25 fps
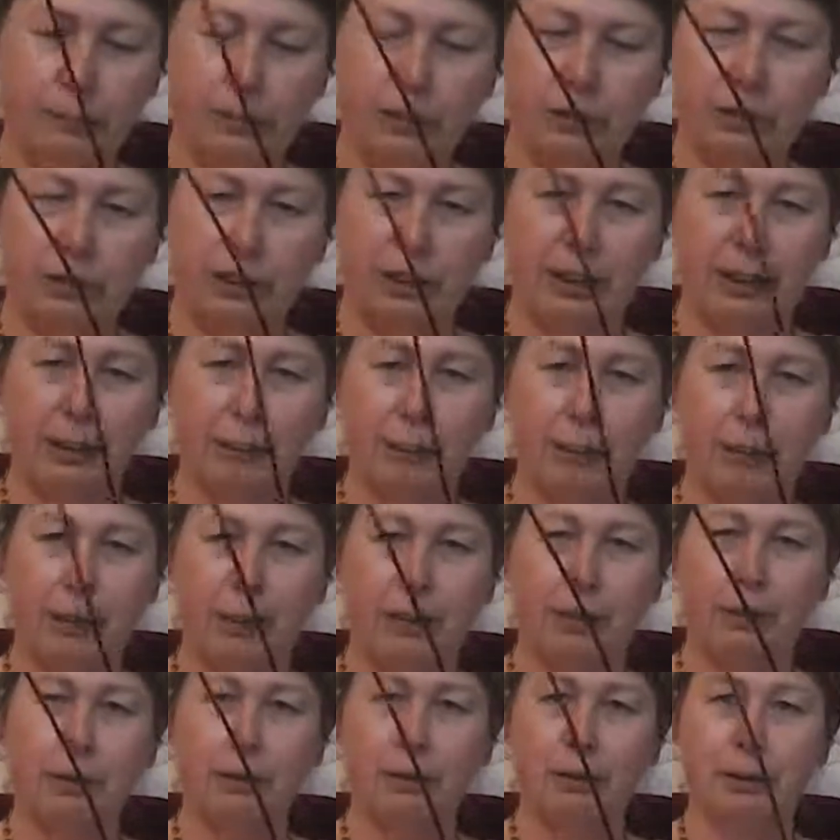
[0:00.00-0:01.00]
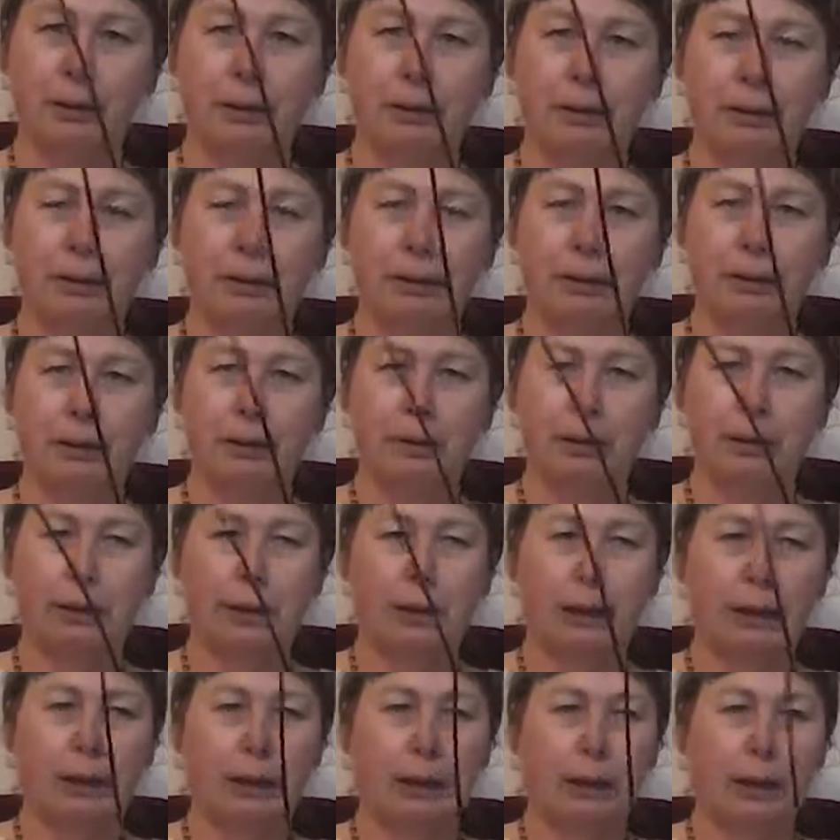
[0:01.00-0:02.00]
So there we go.
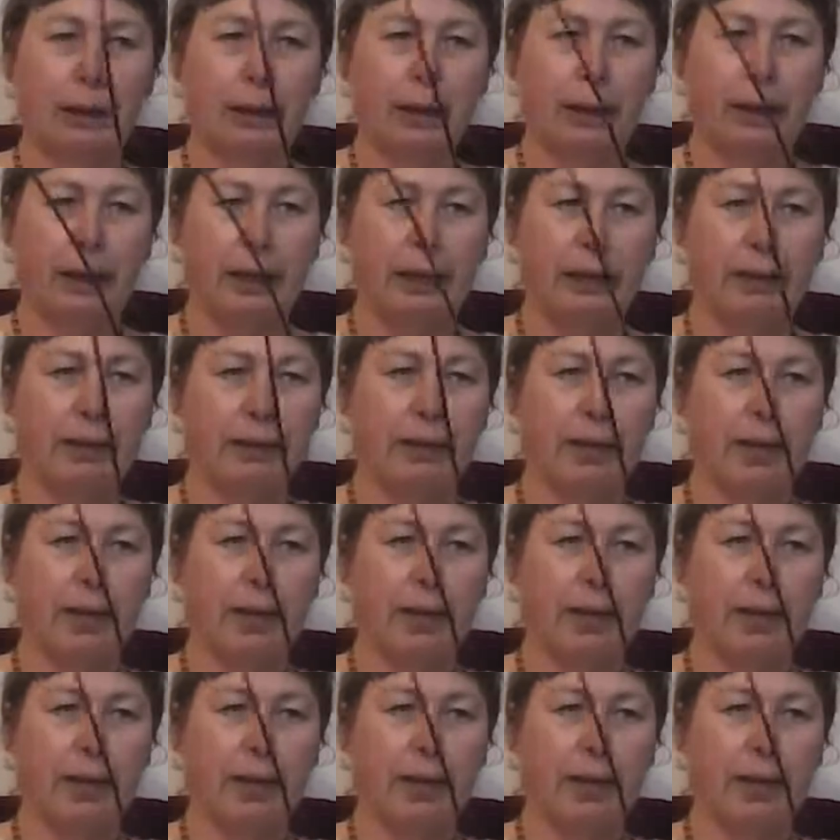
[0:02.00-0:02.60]
And